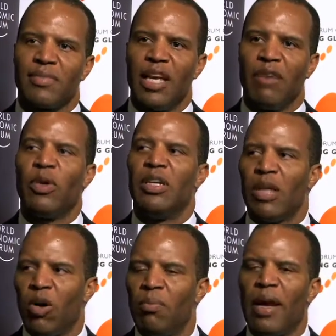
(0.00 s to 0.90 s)
If we
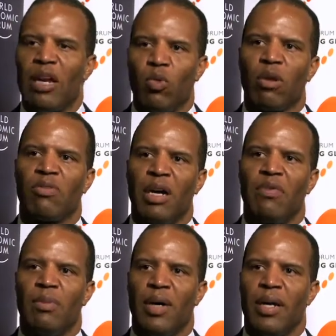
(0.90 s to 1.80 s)
don't make it work for
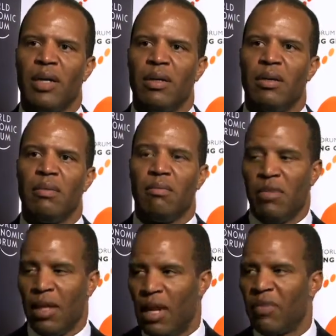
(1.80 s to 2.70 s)
everybody,
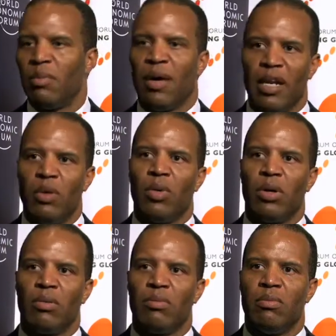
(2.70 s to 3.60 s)
then everybody
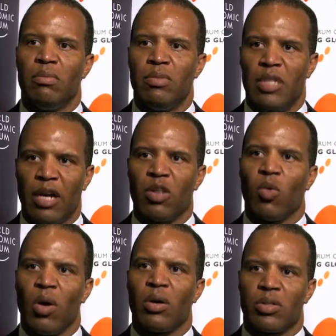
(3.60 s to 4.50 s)
will tear the
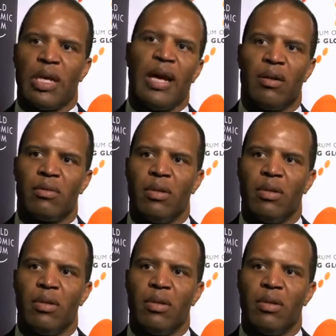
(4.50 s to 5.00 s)
walls down.